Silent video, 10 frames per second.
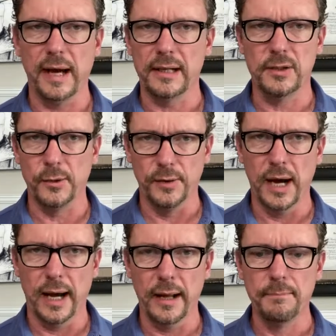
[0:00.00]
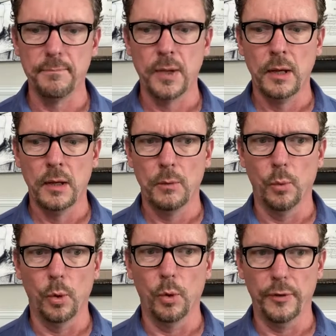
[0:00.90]
to your diet.
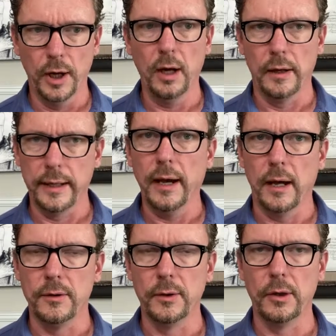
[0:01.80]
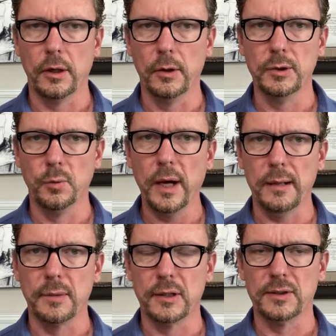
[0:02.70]
Well, duh, yeah, you're going to lose weight
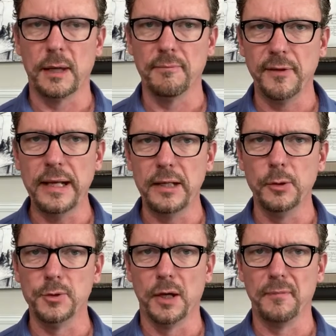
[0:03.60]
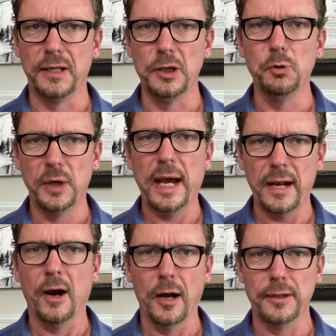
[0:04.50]
because I'm feeding you something you
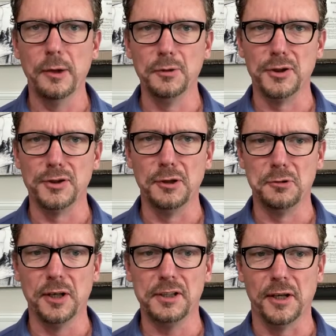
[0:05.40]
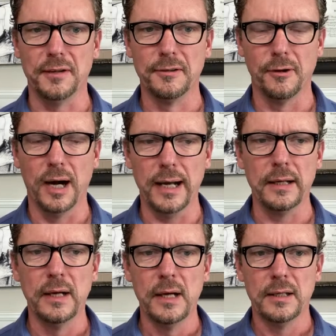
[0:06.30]
cannot use as nutrition, right?
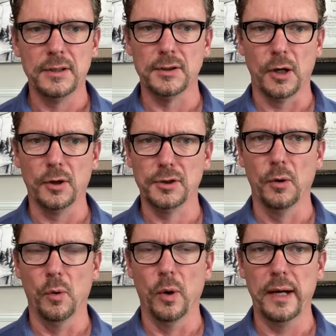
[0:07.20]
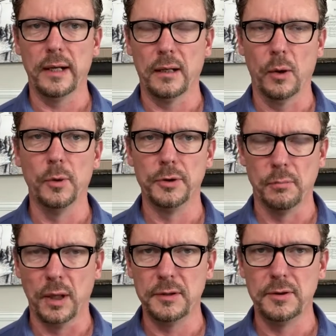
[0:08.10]
This is also the way it lowers your
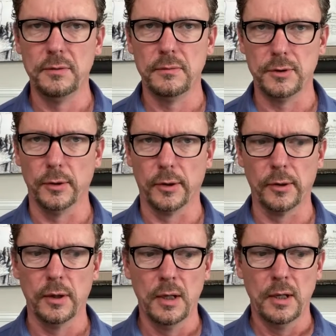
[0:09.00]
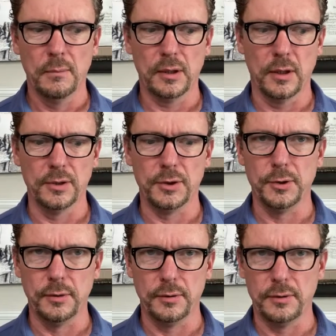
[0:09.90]
blood sugar because
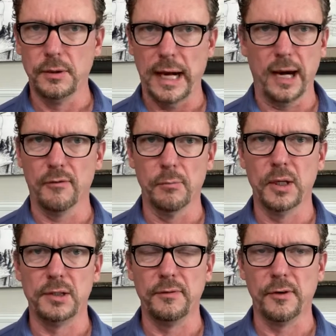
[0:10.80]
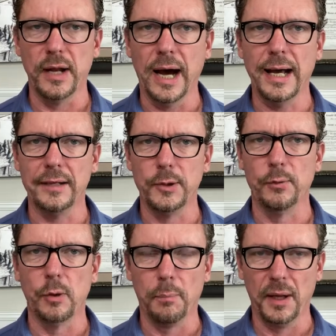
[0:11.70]
however much of your diet you're
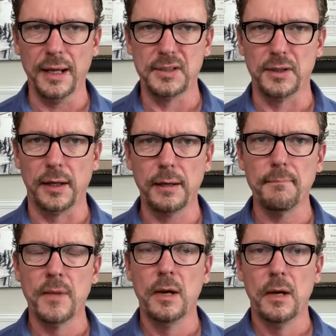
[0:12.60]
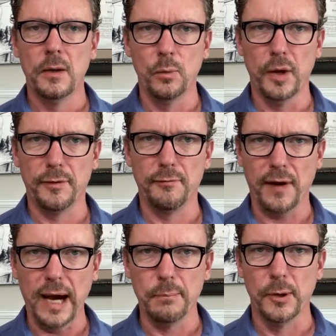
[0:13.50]
replacing with
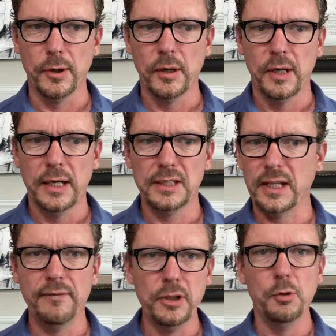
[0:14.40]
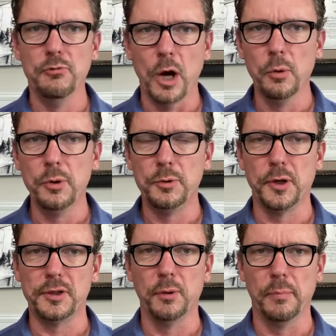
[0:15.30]
fiber is giving you no
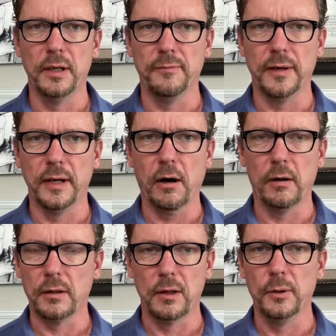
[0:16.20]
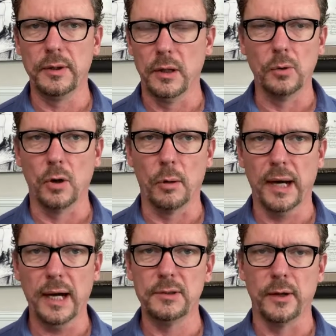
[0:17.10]
nutritional benefit at all, including no
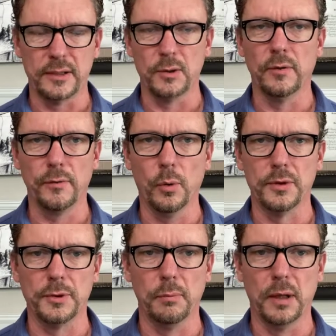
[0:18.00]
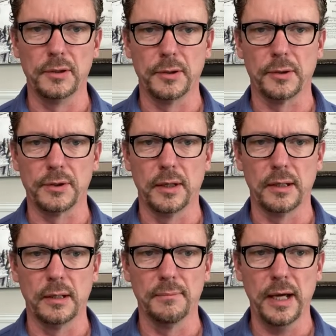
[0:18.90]
carbohydrates. So, of course, your blood sugar is going to
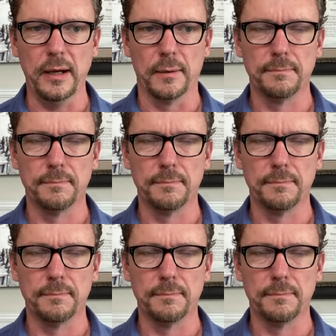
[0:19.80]
come down.